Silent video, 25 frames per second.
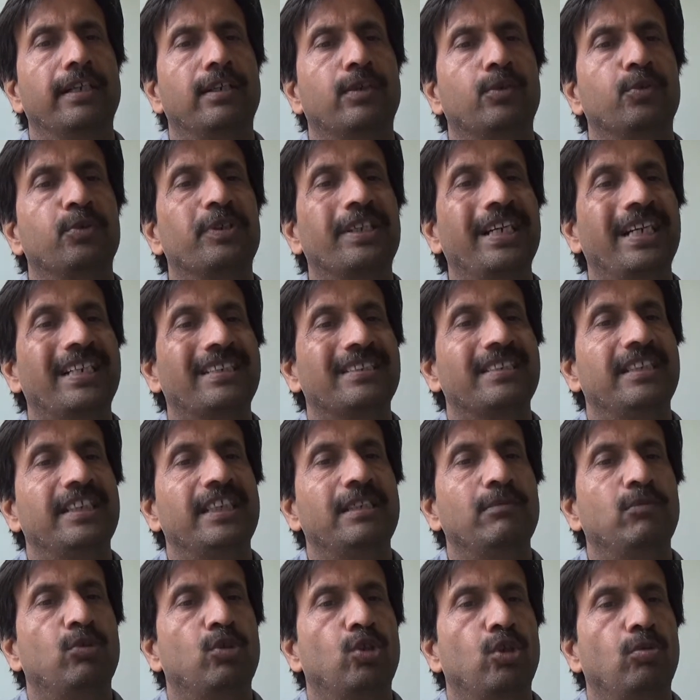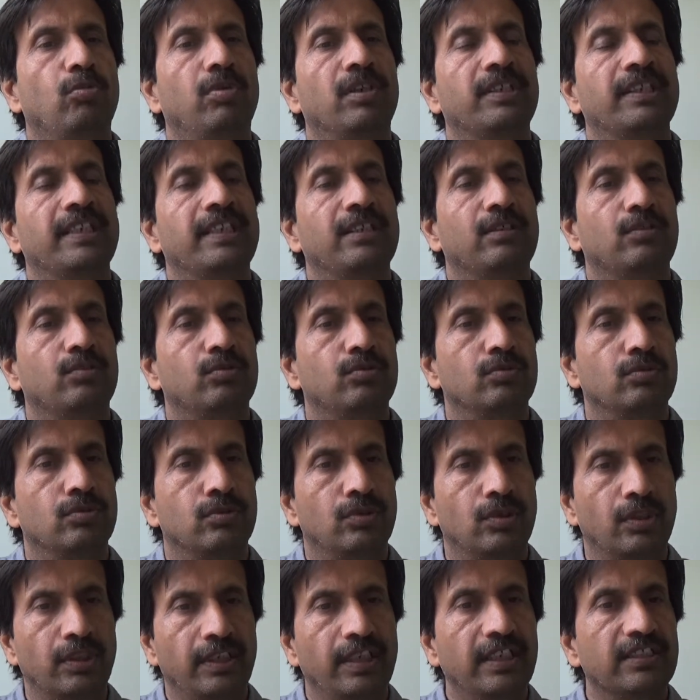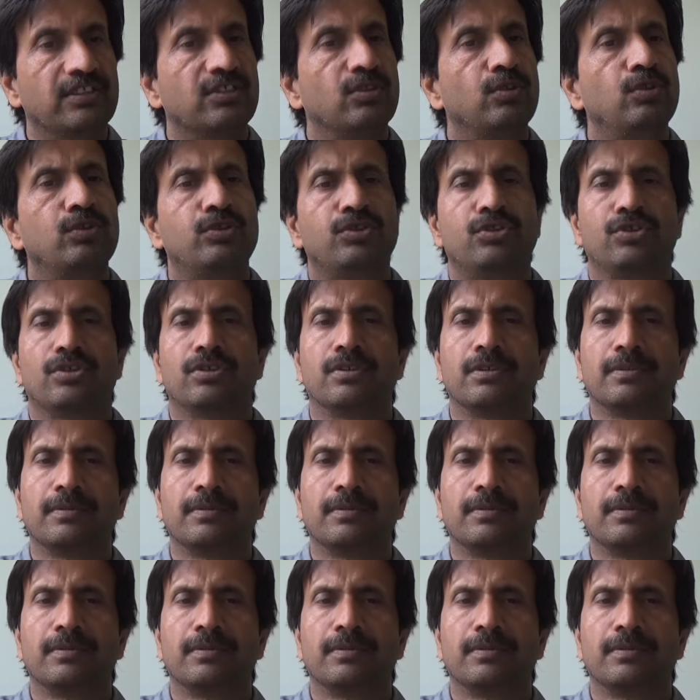to get the hemoglobin into a solution.